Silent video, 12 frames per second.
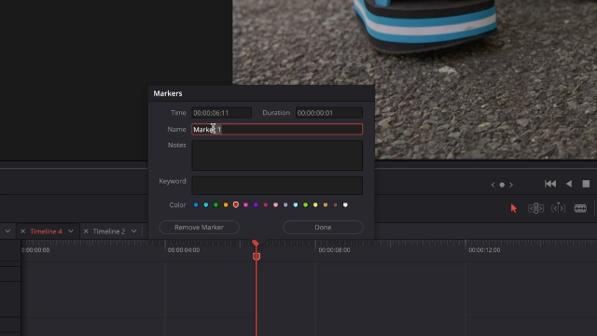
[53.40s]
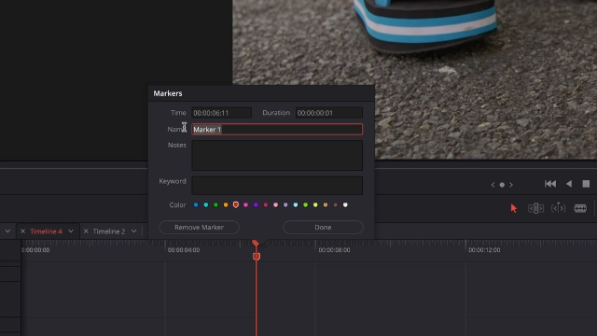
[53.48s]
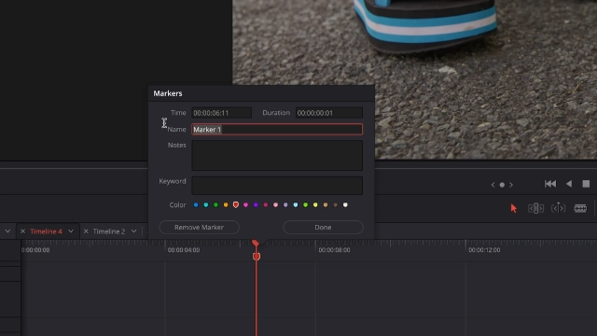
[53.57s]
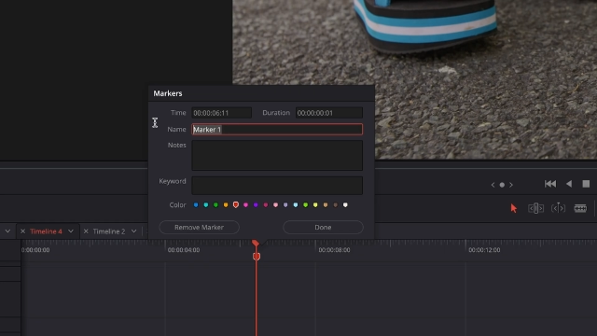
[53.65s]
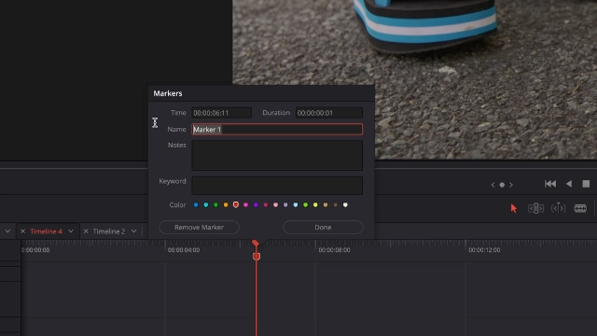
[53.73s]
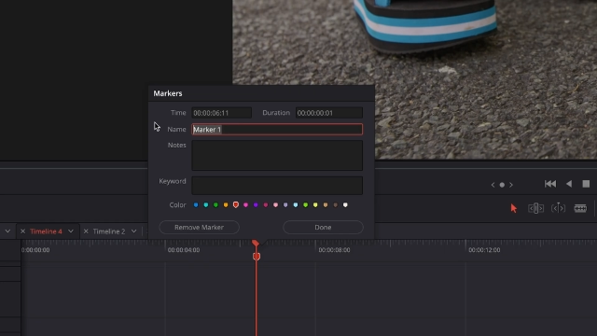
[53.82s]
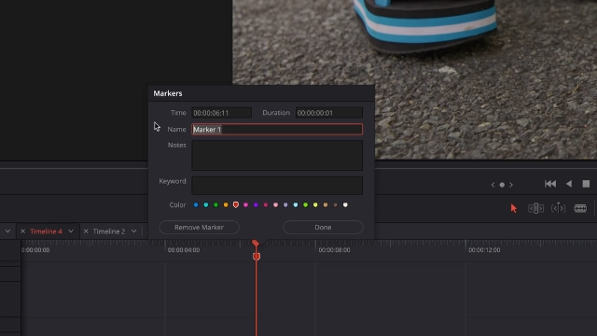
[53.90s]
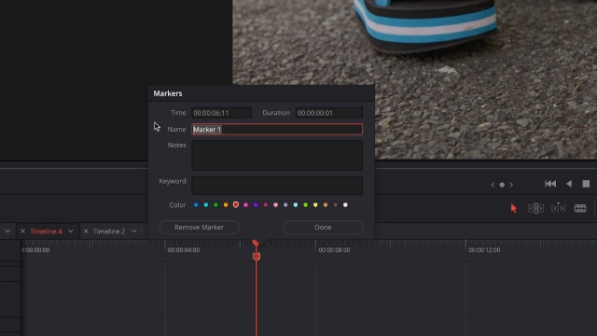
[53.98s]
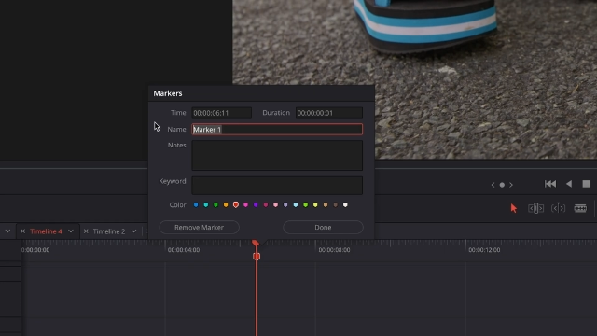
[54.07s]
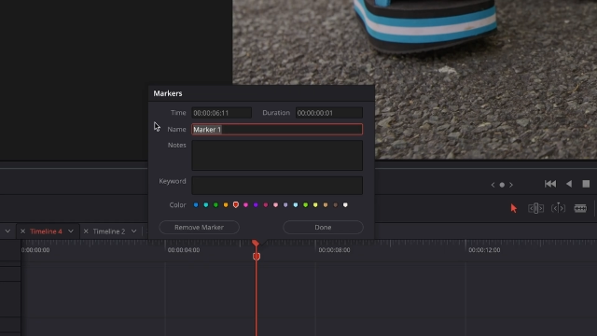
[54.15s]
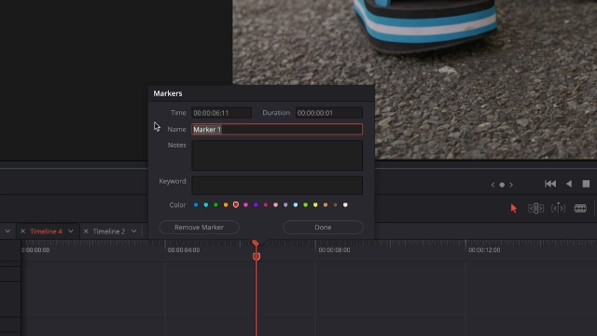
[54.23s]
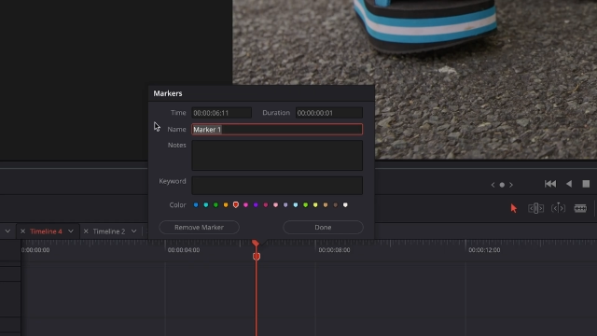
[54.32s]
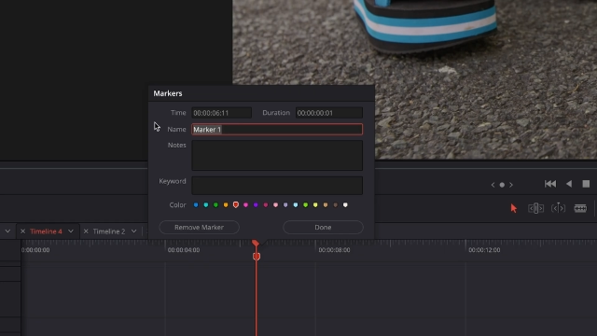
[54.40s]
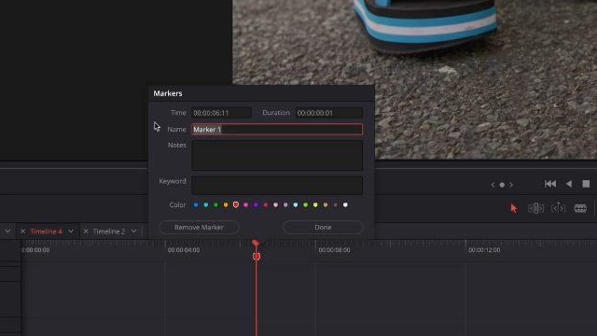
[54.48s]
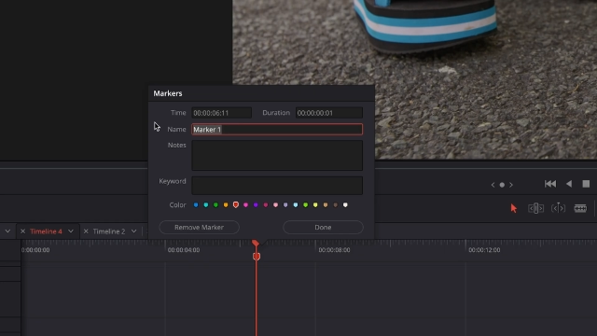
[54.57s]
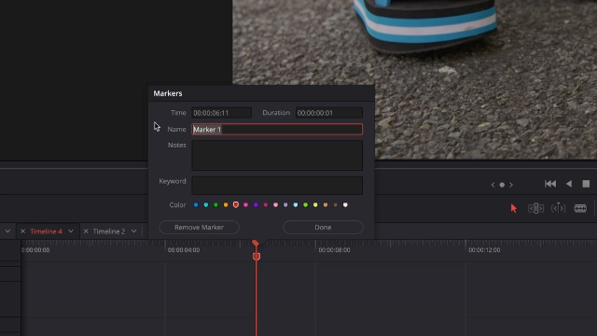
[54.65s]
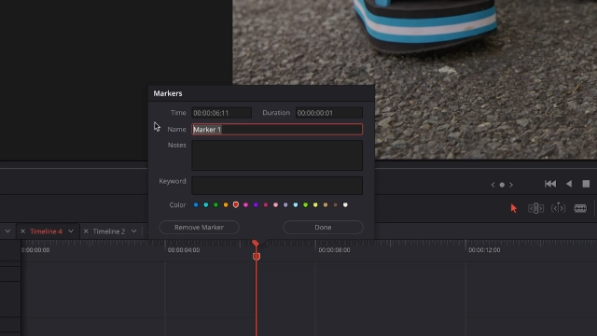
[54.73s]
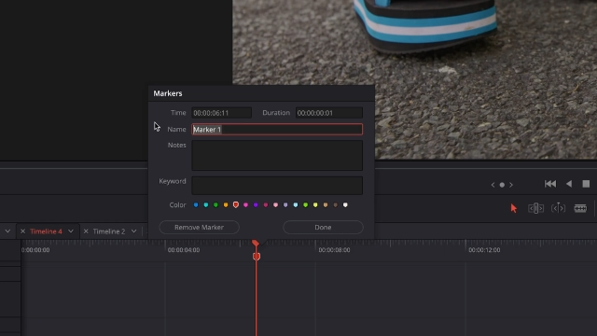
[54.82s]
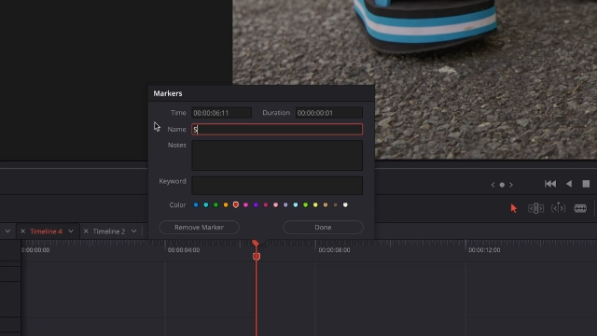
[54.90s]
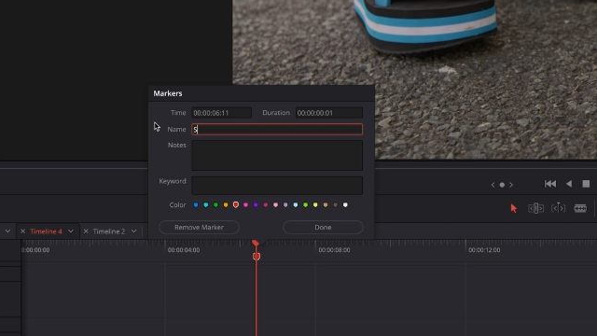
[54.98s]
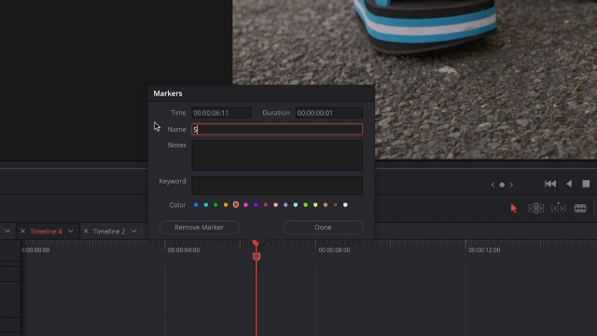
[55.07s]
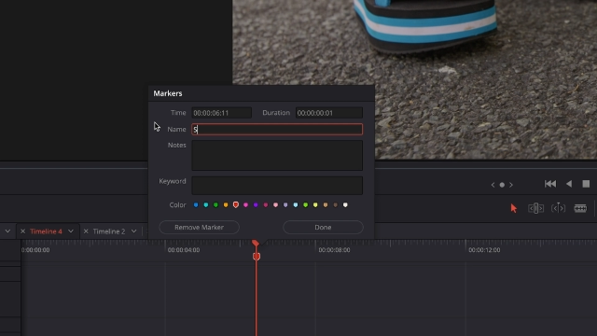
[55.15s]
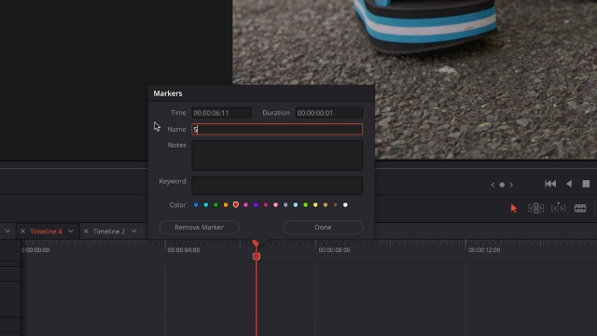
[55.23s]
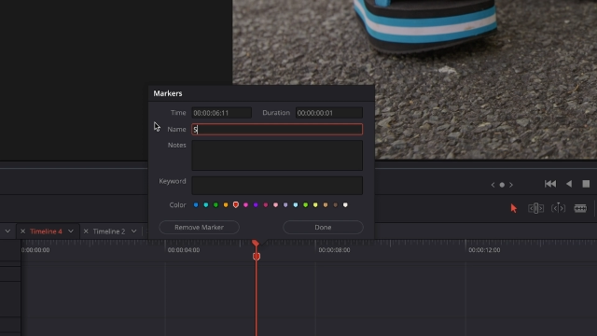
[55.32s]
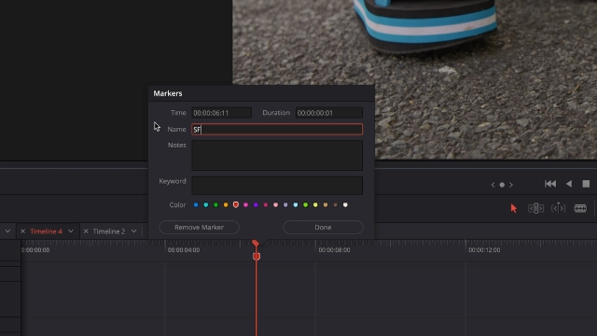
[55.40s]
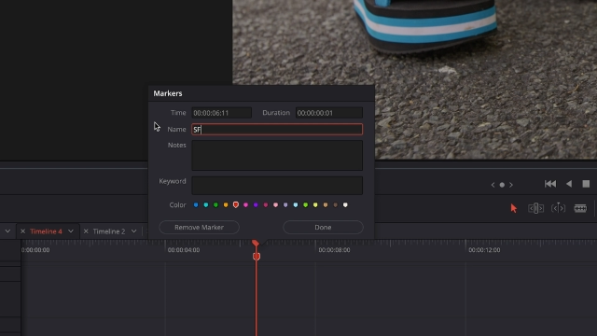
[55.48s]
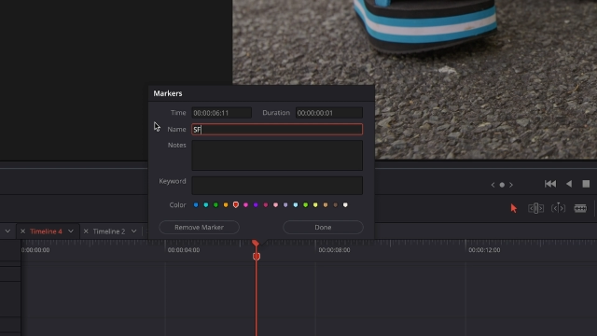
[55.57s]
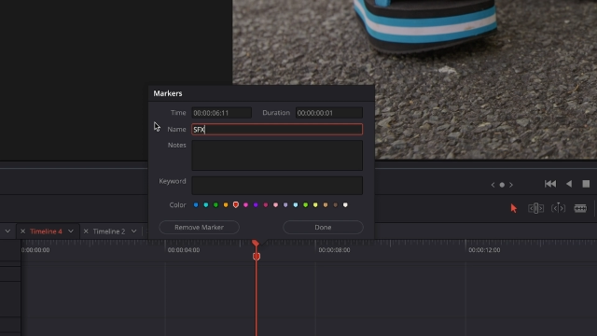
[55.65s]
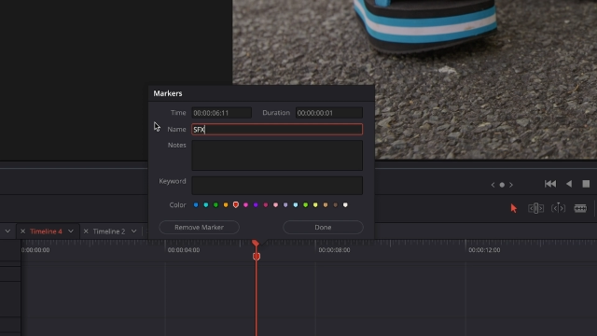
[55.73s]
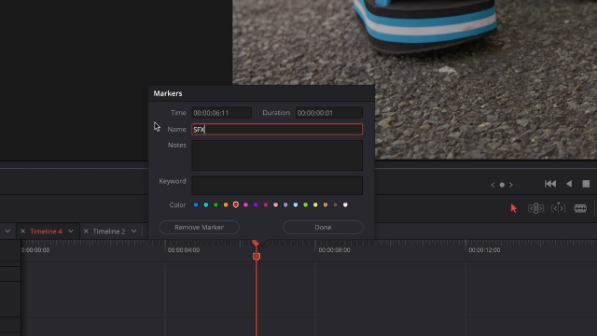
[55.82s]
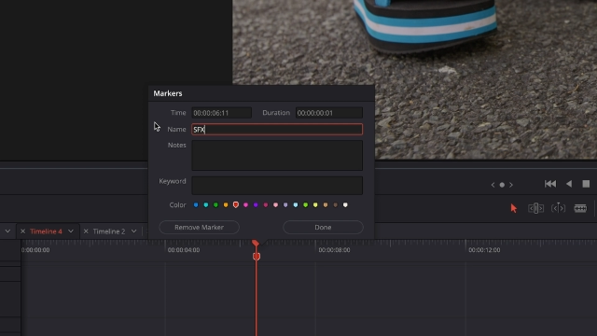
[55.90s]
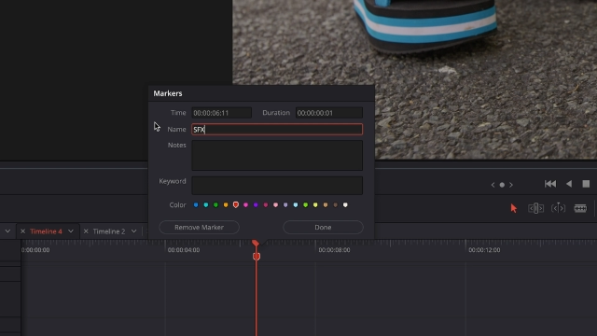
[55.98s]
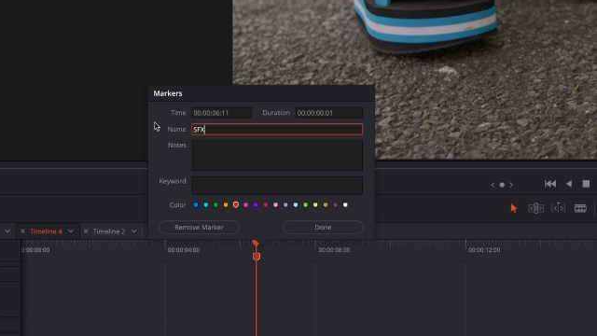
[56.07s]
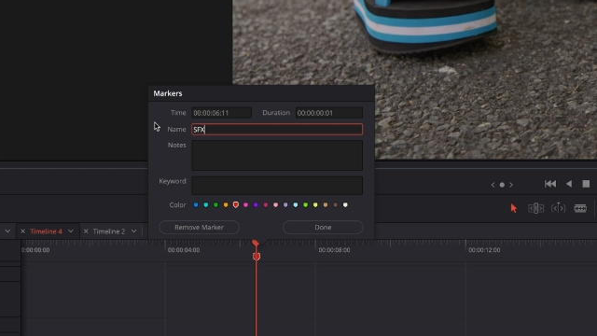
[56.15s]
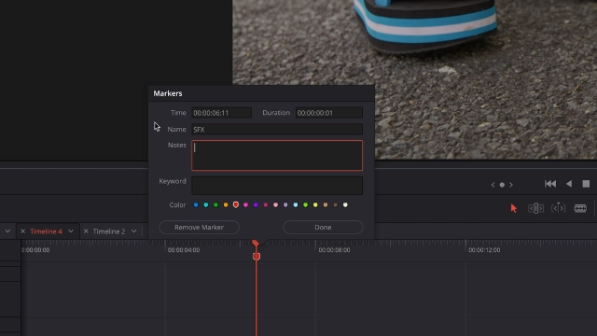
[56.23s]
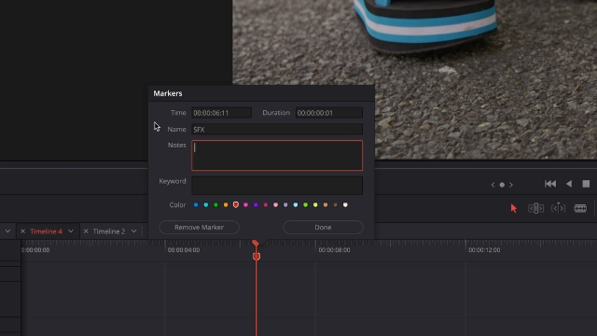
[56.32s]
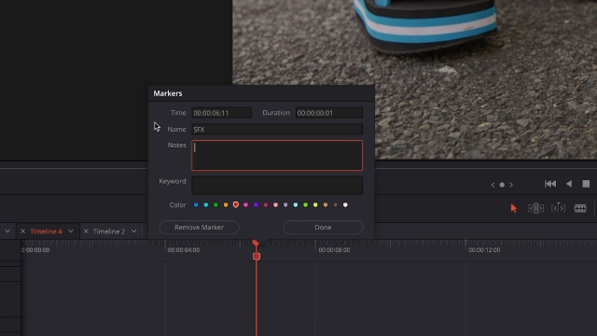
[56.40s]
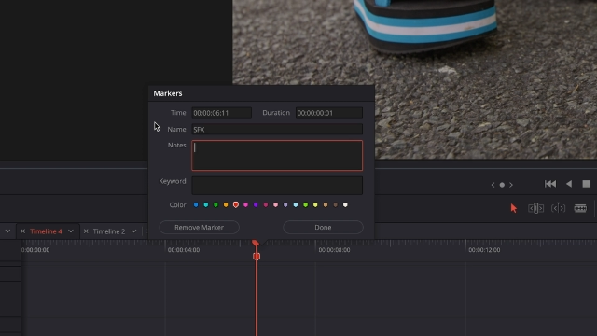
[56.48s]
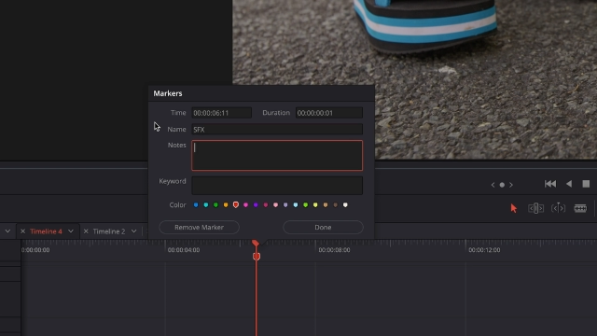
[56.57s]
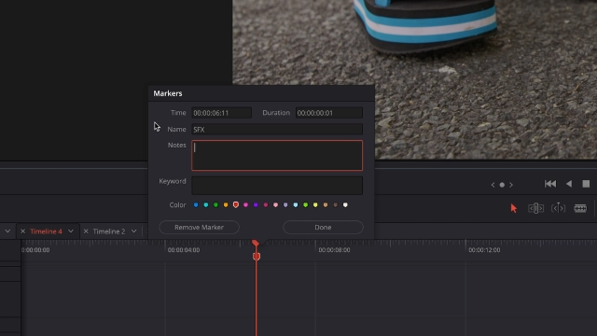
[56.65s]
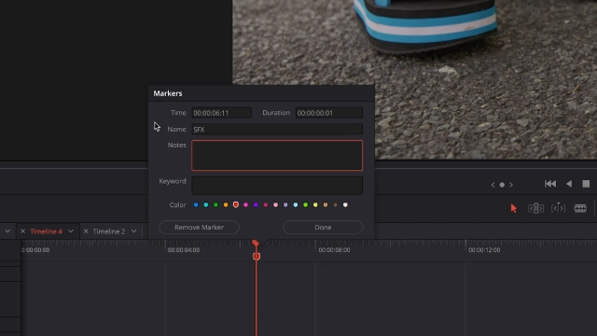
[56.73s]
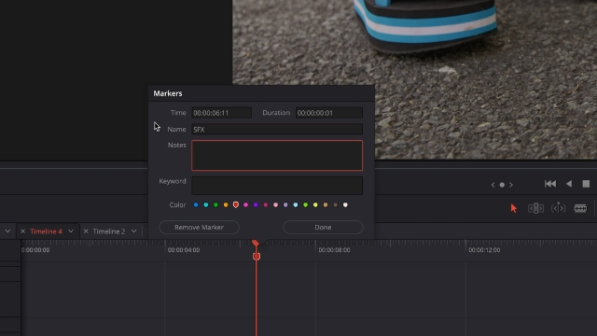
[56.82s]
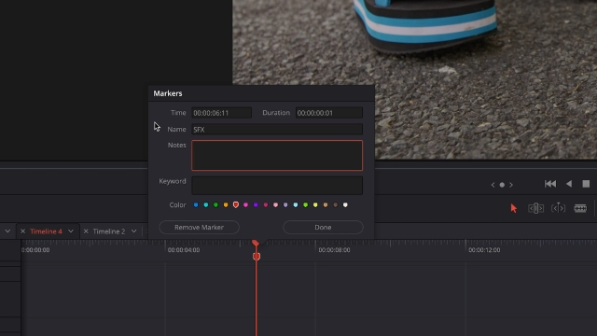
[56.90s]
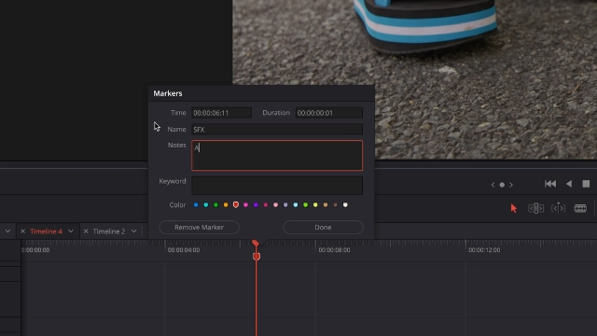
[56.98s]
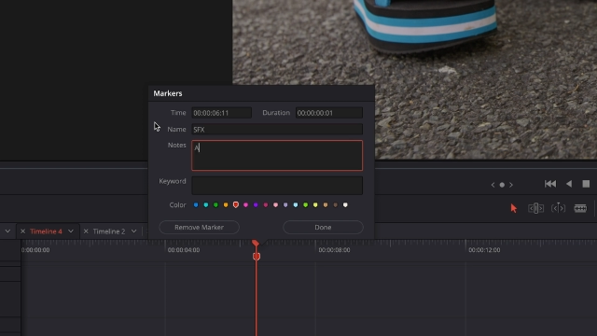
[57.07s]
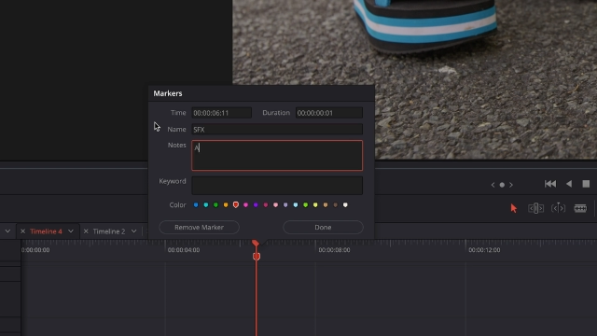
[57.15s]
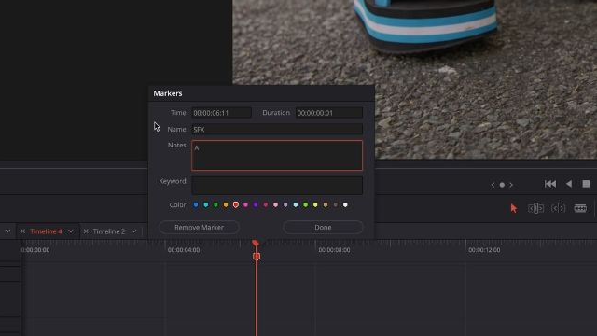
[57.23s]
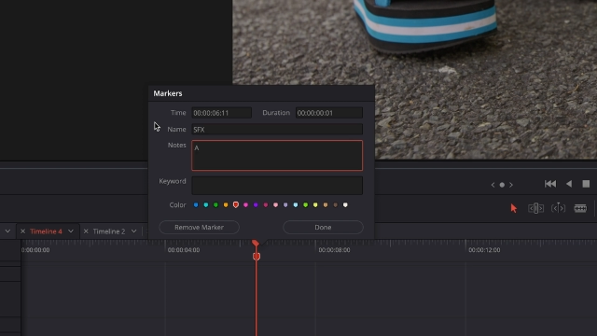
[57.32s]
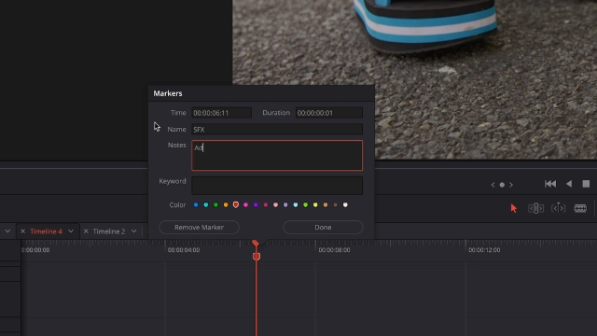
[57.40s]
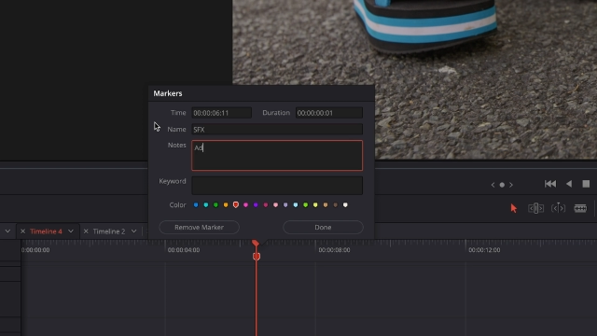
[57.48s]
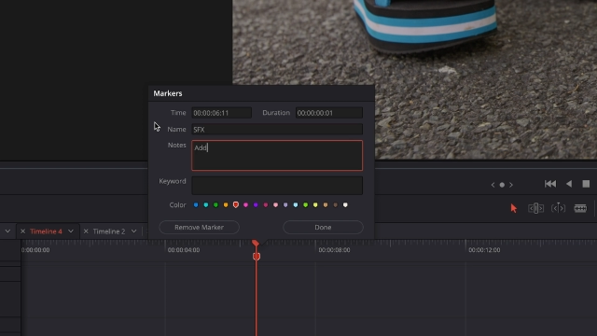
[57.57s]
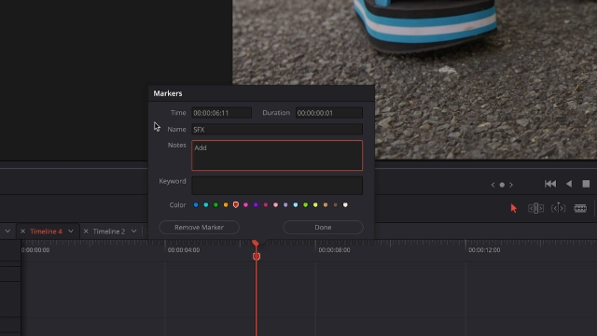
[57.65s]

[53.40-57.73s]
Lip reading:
No face is visible, so there are no lips to read.